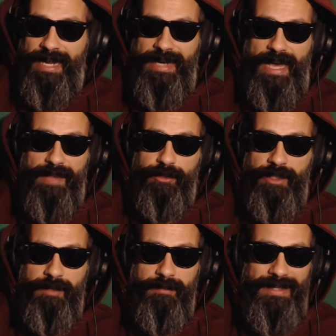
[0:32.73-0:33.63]
neither
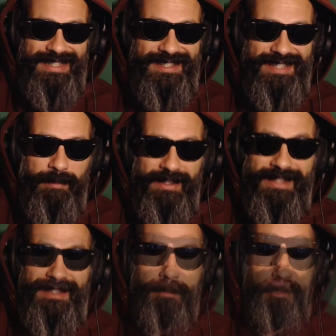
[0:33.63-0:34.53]
team needs something
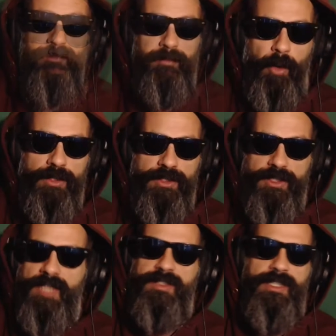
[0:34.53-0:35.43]
in terms of points.
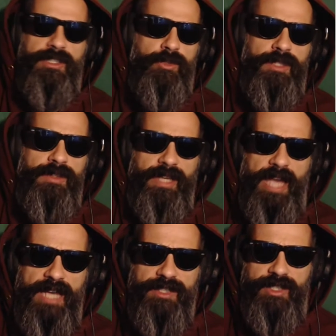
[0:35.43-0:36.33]
Yes, they do need the
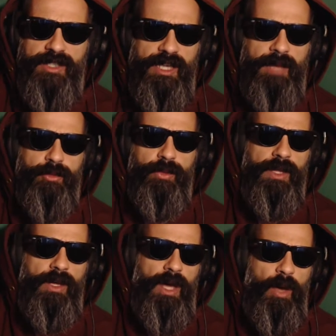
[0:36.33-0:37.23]
cash that comes with
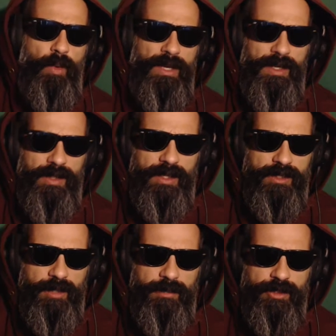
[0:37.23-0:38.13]
a win in the
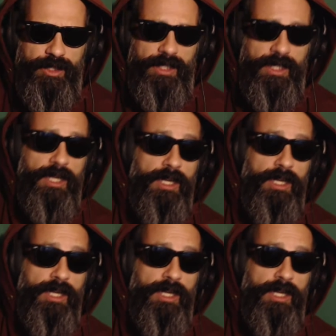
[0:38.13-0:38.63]
Champions League.